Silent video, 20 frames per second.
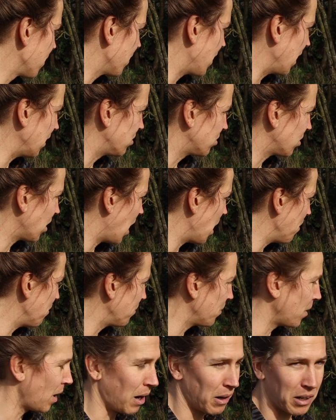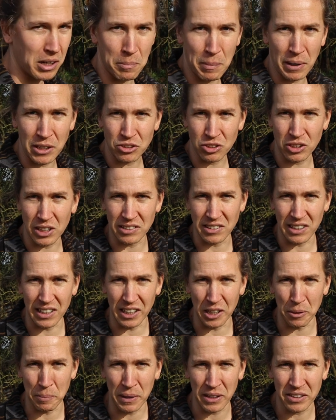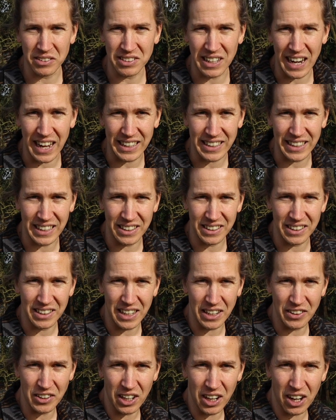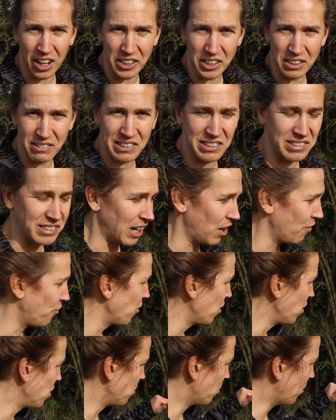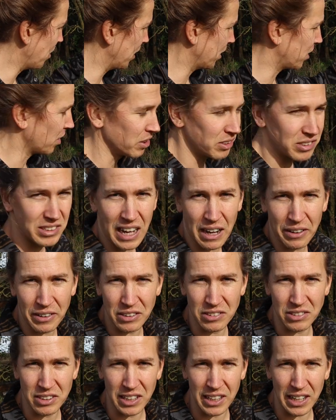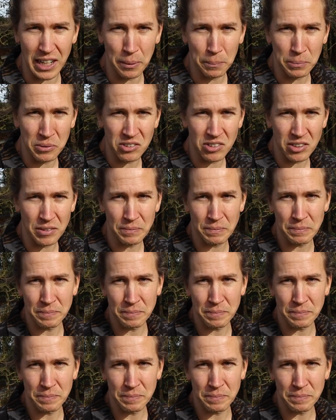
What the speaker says: this time I'm gonna make sure there's a little bit of slack in the liner itself when it goes down into the lips.